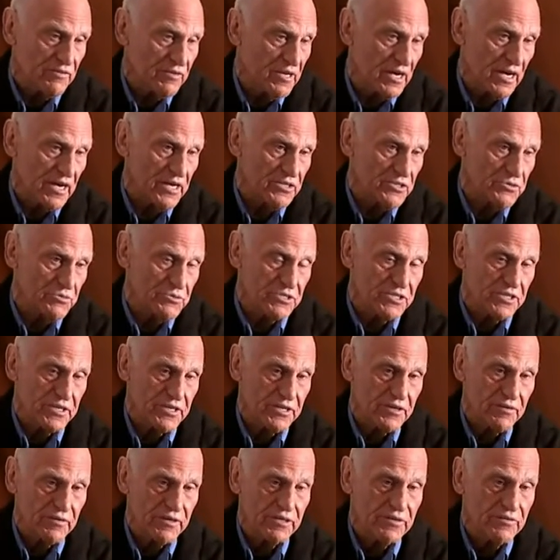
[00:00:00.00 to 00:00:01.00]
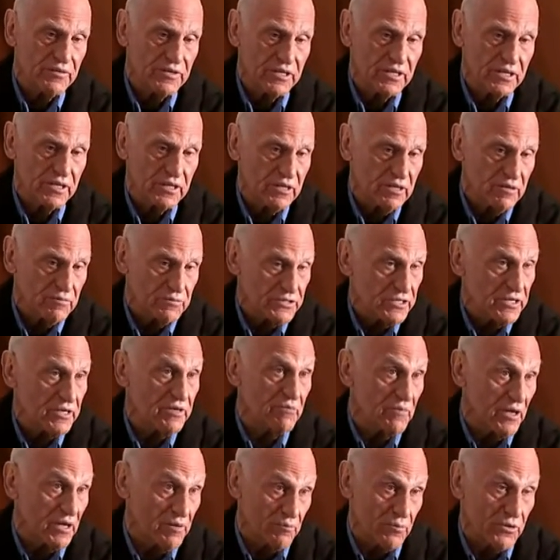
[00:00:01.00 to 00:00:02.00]
Cage was there, and it was
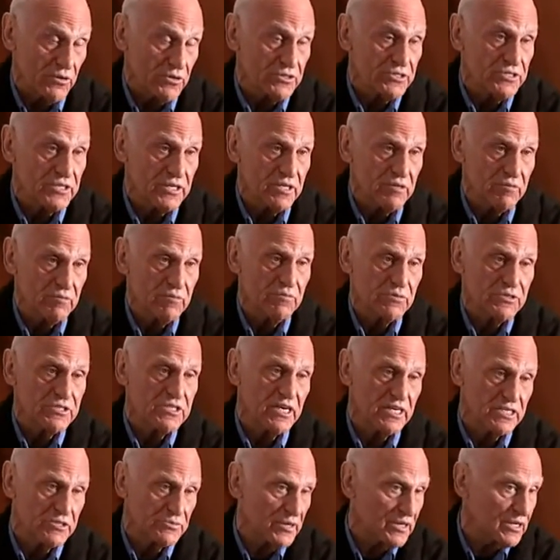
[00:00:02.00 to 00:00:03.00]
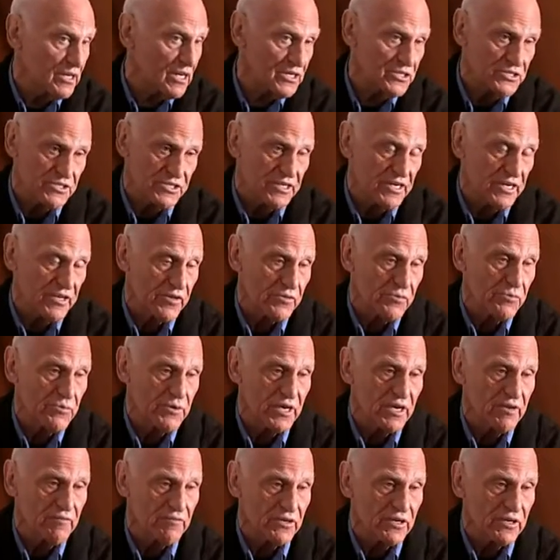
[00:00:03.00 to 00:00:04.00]
immersed, and it was nice. We had lunch together, whatever.